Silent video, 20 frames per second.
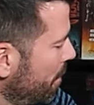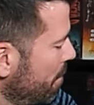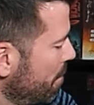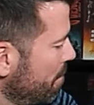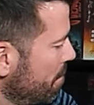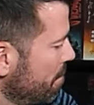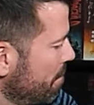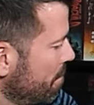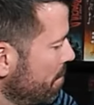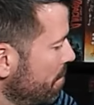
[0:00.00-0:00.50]

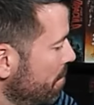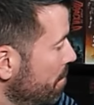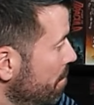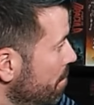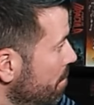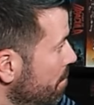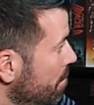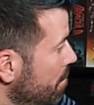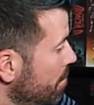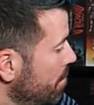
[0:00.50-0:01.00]

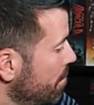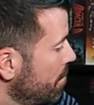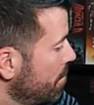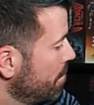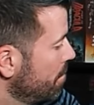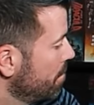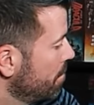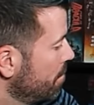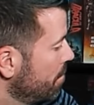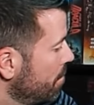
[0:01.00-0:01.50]

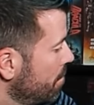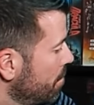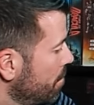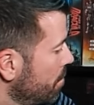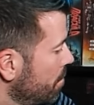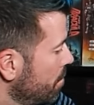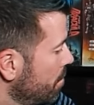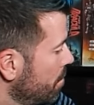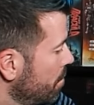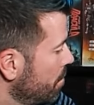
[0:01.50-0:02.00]

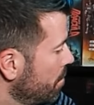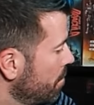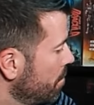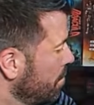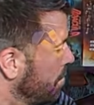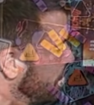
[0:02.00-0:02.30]
(not speaking)